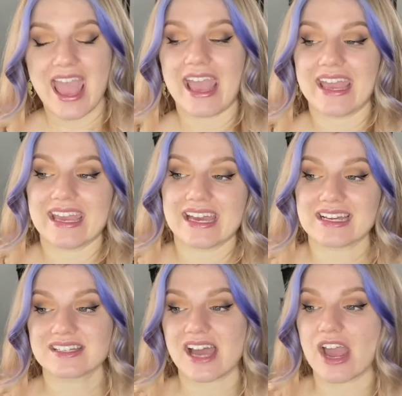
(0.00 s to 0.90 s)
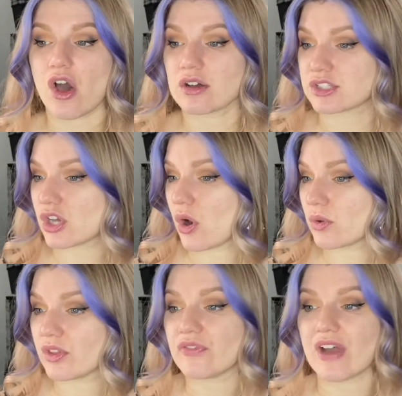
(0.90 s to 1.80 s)
And I also,
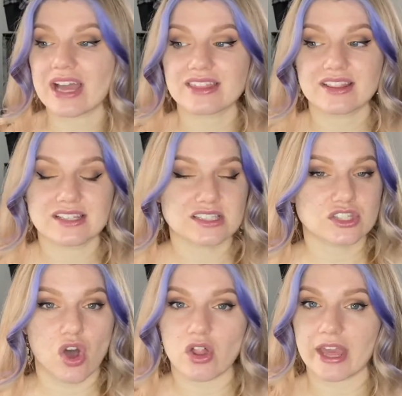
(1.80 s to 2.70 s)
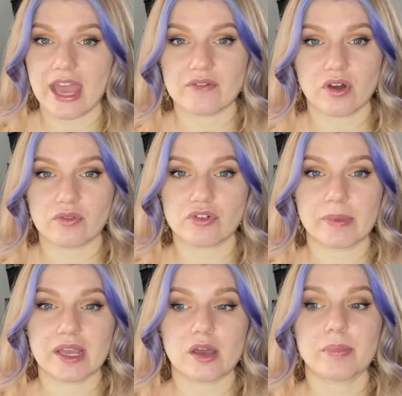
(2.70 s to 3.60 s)
the fact that this is all I have on for
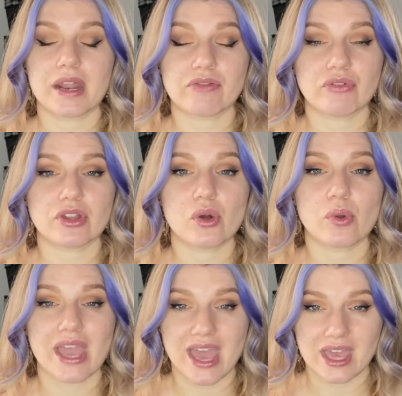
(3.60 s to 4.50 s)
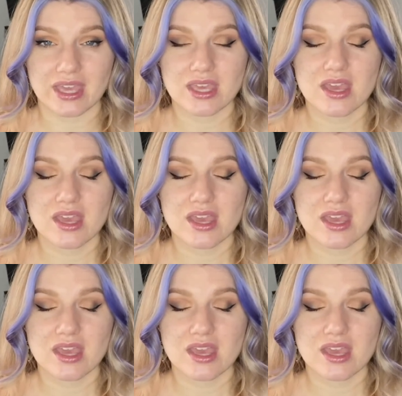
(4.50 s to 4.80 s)
makeup and I feel okay,